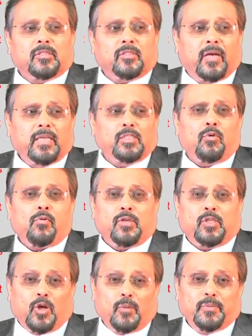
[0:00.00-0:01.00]
tries to
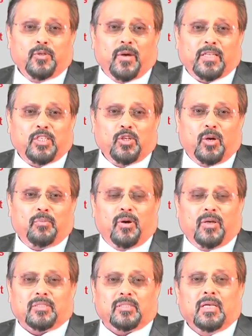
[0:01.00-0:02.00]
stop you at your
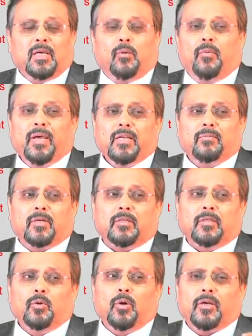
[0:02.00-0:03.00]
points. Whenever
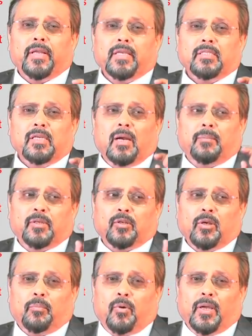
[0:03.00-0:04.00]
you are raising a
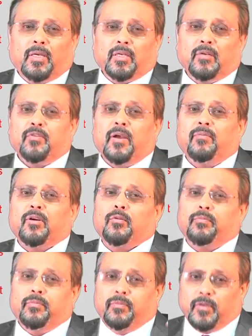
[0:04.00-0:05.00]
particular point in favor
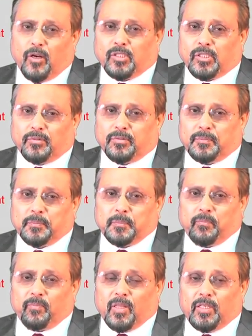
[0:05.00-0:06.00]
of yourself
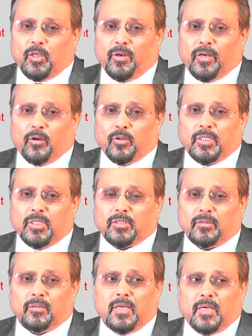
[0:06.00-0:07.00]
during
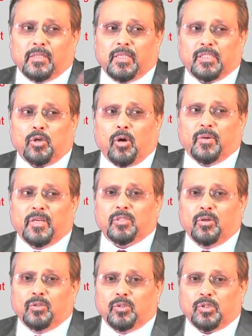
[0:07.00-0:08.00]
negotiation, this stopper is
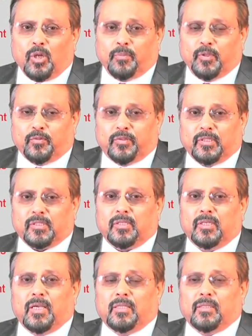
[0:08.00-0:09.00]
going to stop you first.
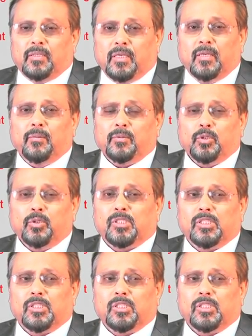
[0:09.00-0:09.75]
He should